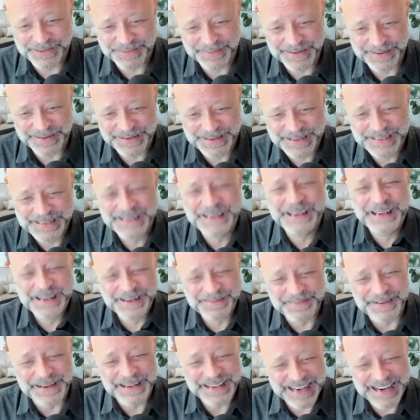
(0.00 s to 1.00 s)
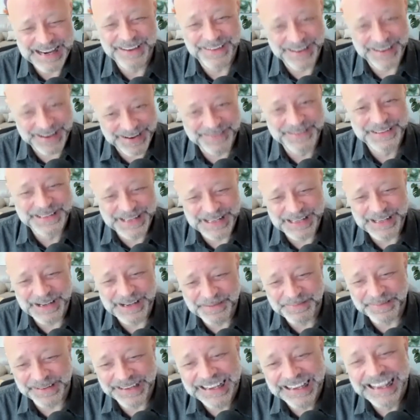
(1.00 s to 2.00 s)
To be honest, but anyway, I'm still
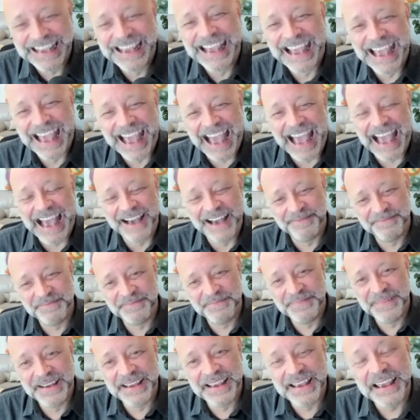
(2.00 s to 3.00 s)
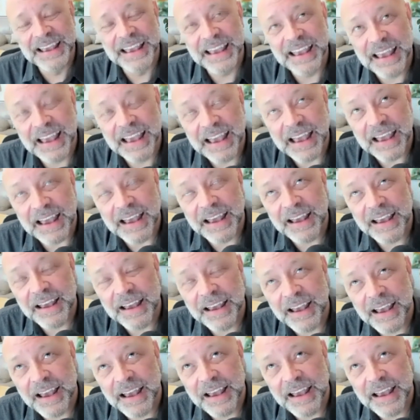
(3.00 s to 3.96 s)
hoping. Um, uh,